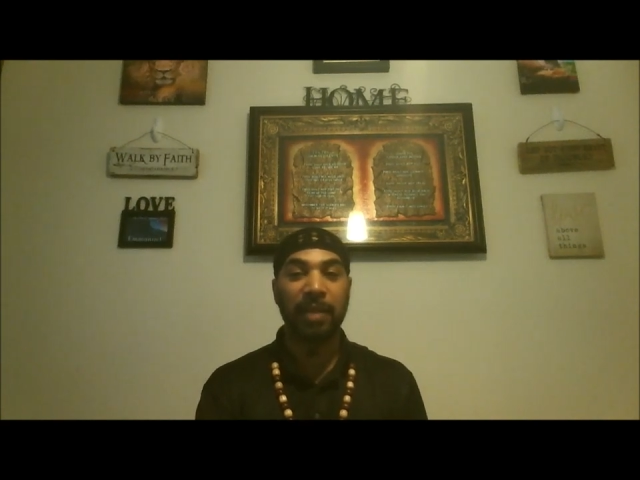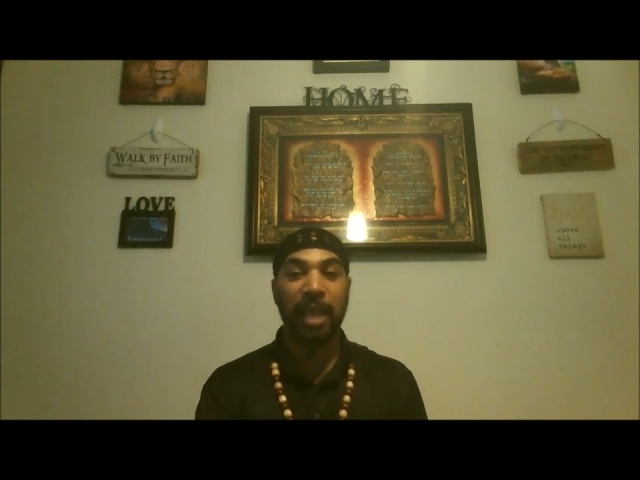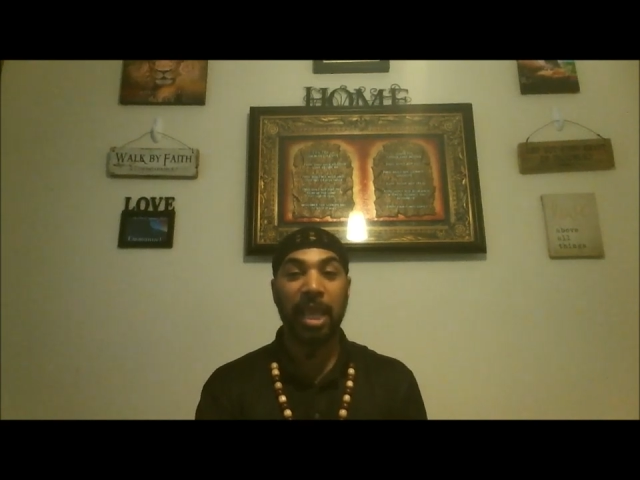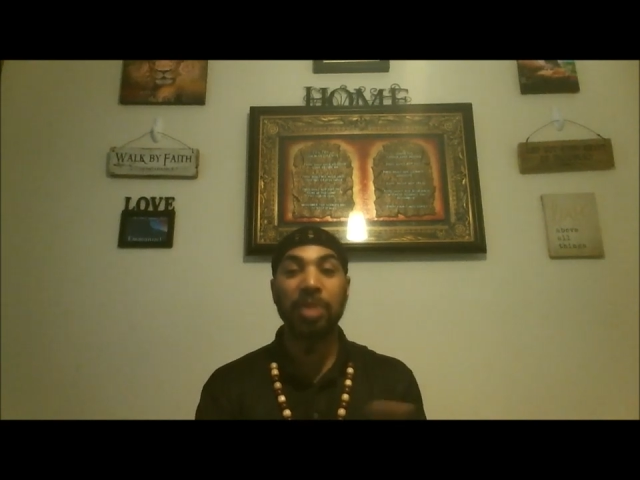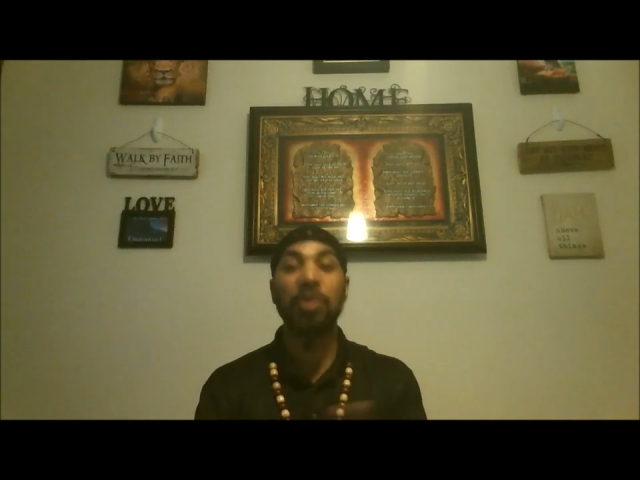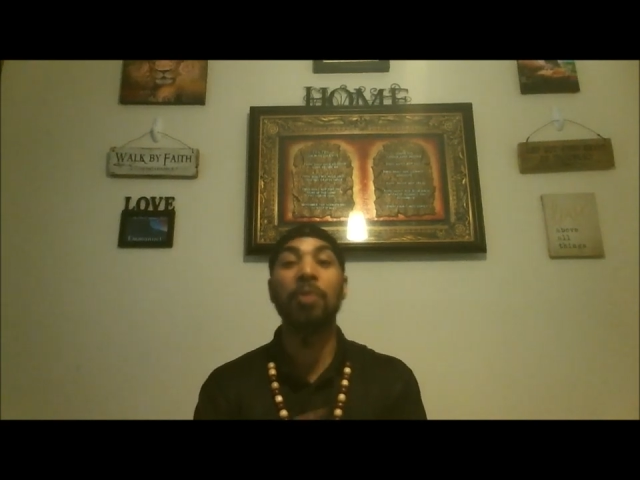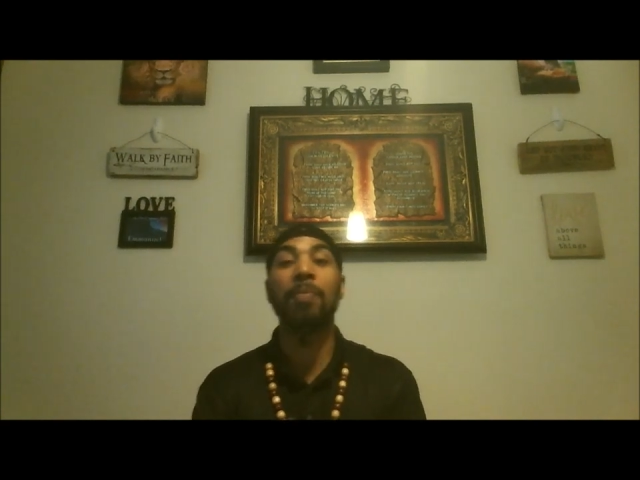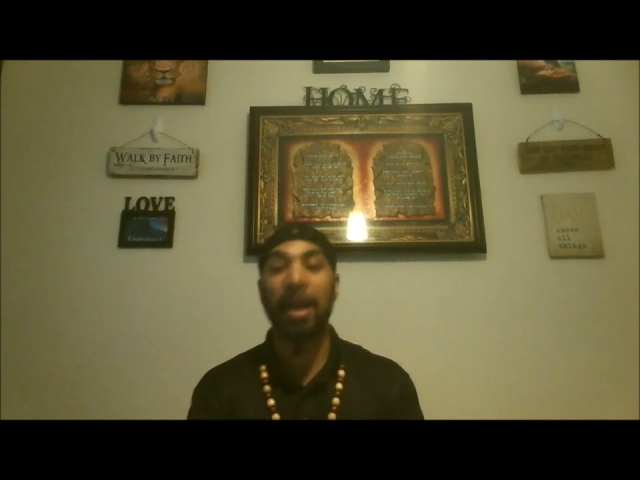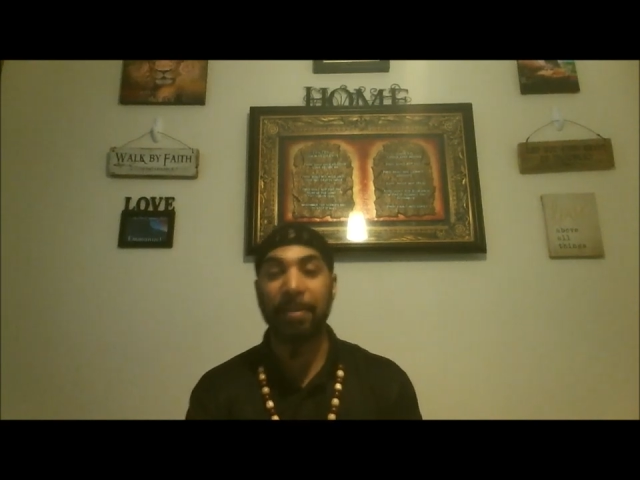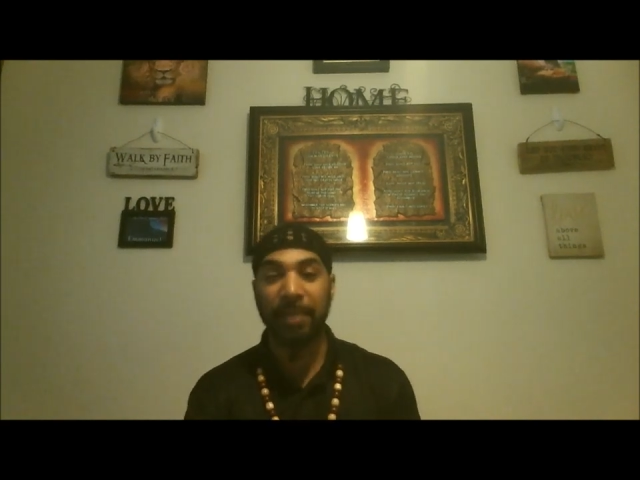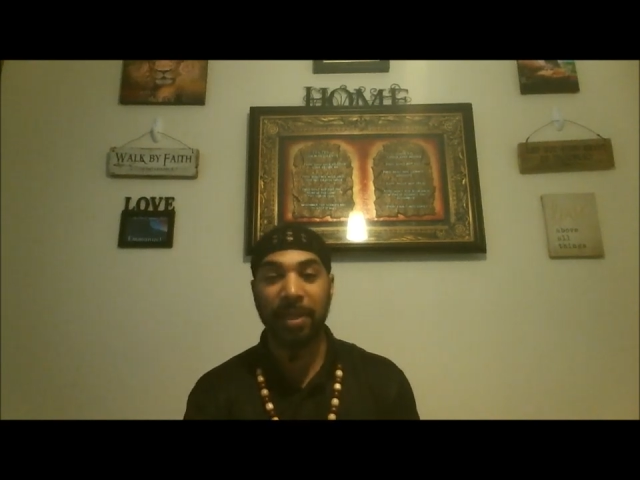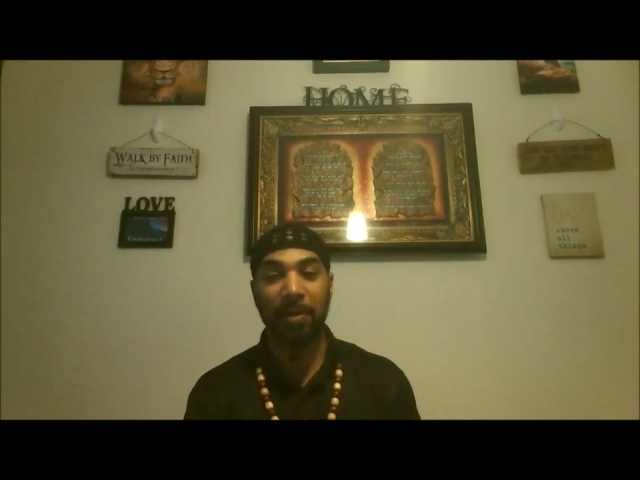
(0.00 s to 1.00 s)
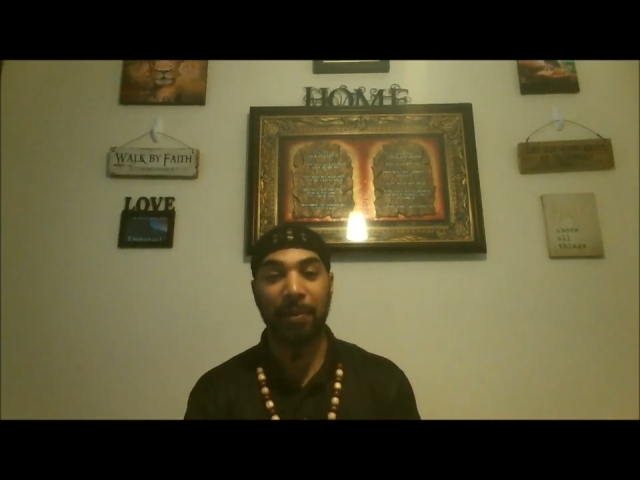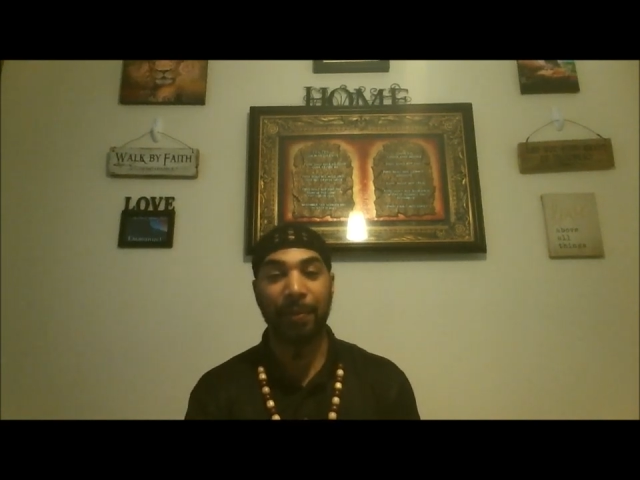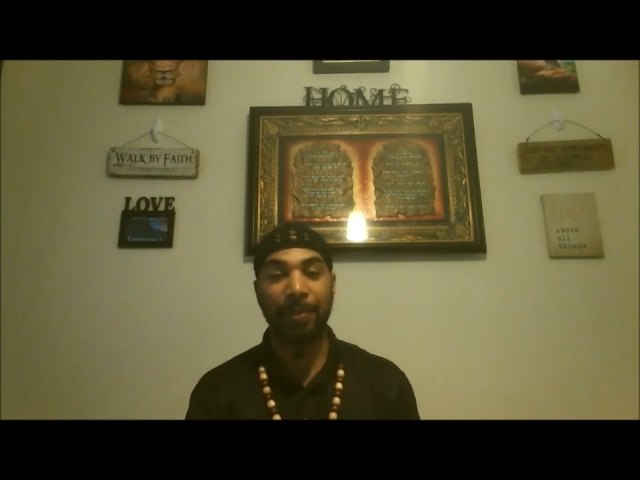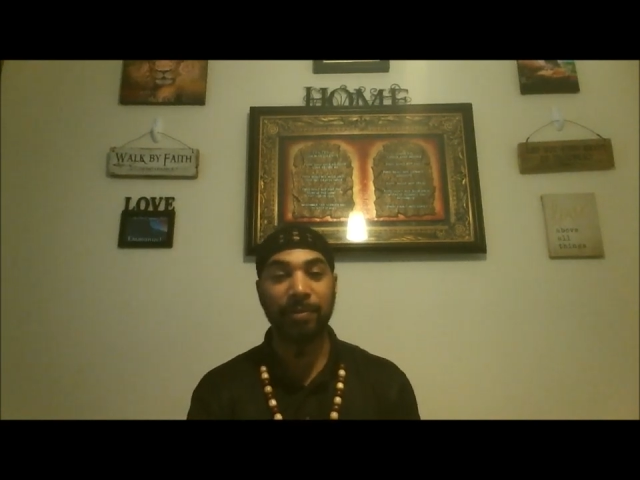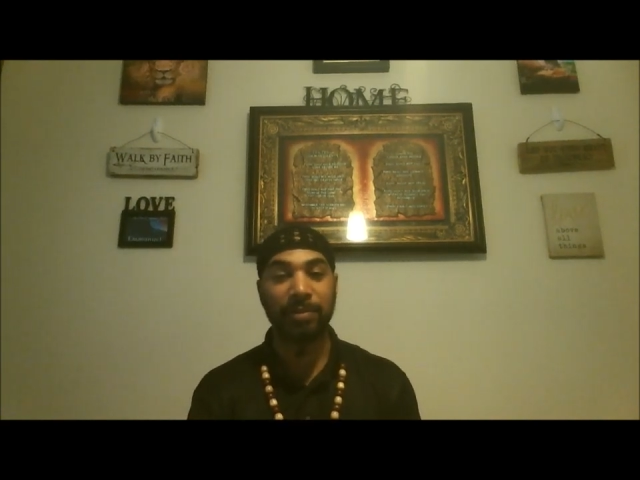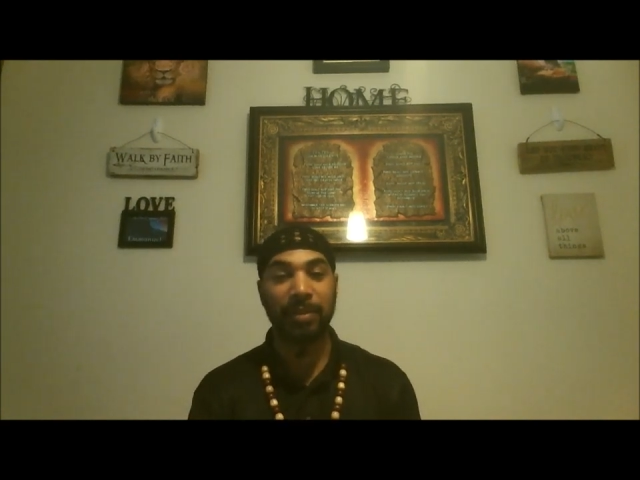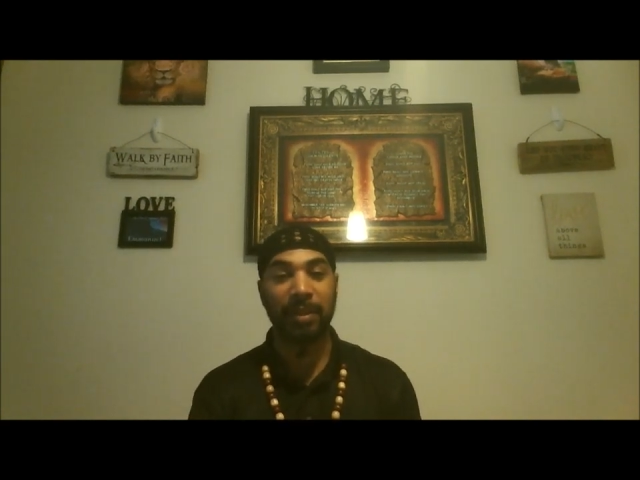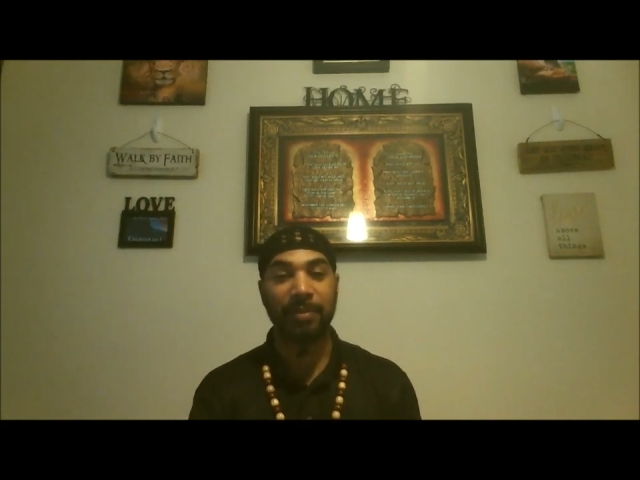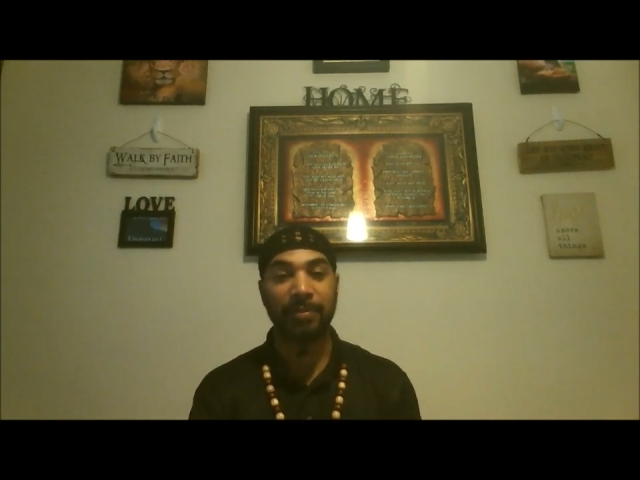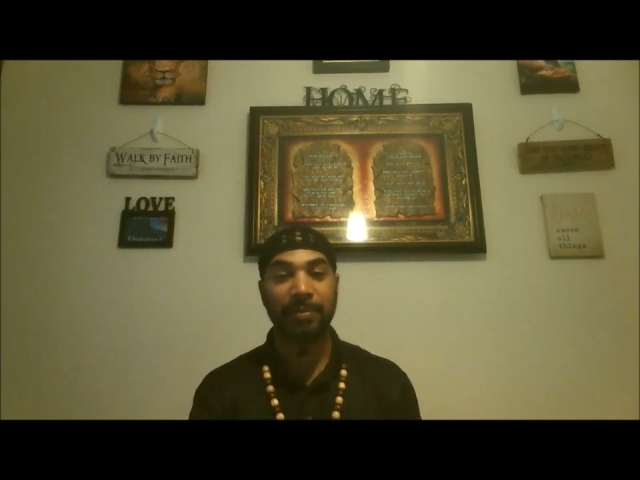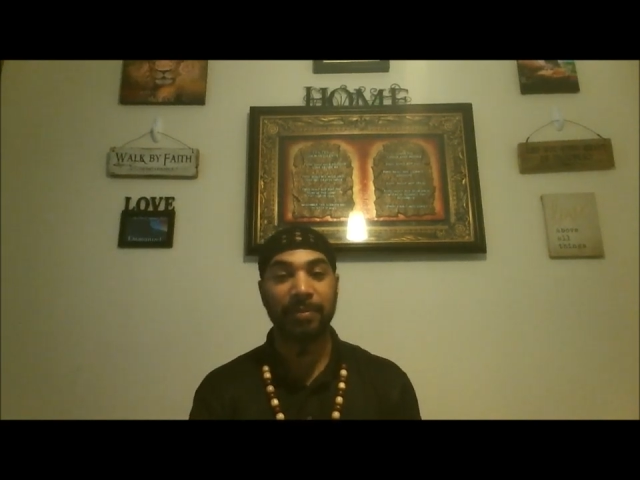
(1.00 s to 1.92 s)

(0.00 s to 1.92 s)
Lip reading: and you might be going through something.